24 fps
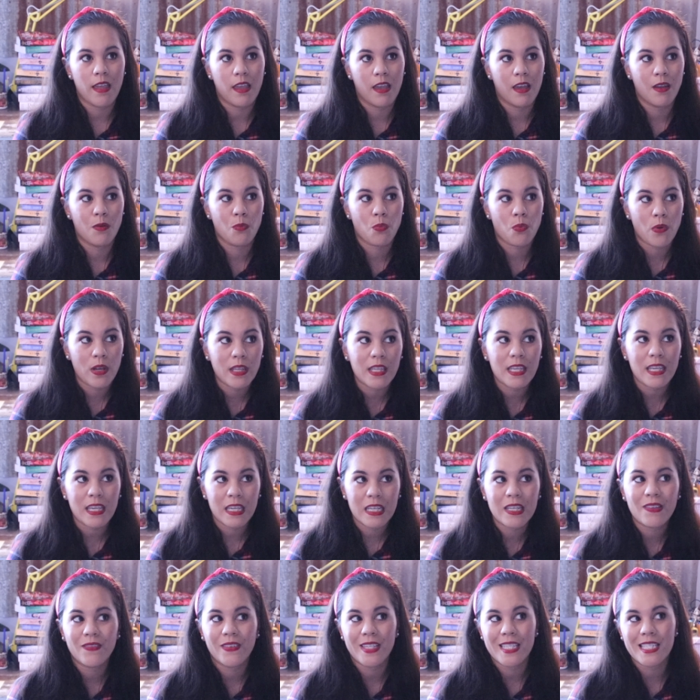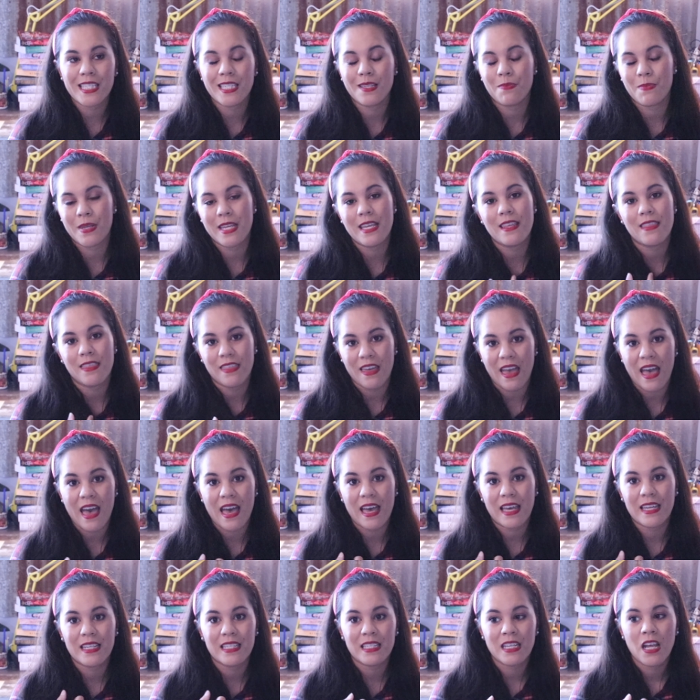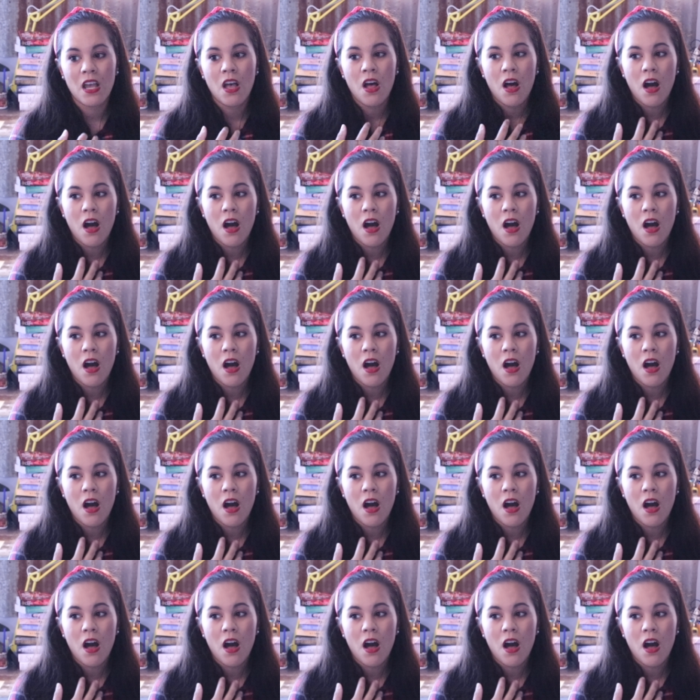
and really convinced me that